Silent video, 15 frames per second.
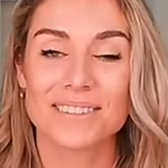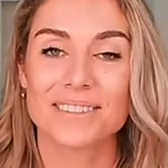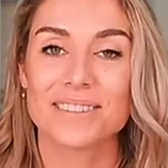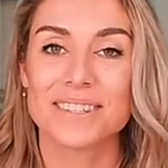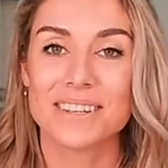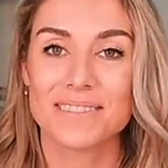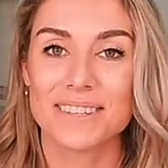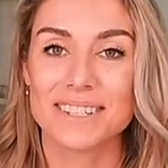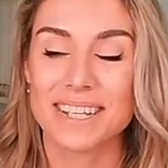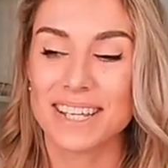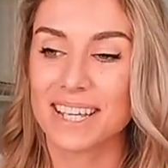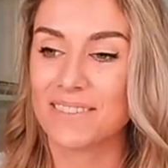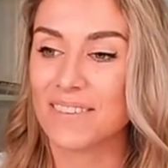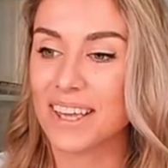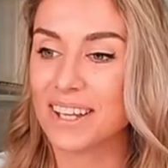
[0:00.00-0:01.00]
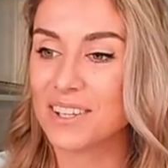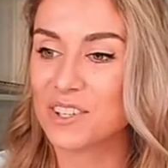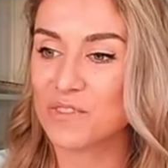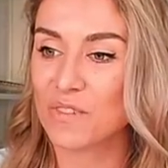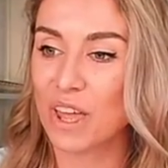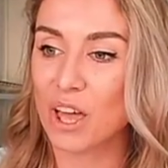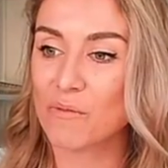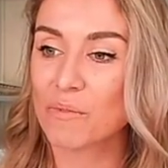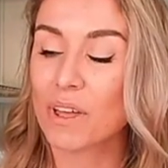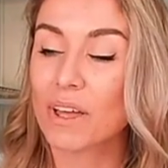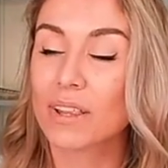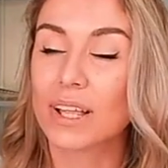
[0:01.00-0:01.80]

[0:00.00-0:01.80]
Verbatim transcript: So definitely take advantage of that.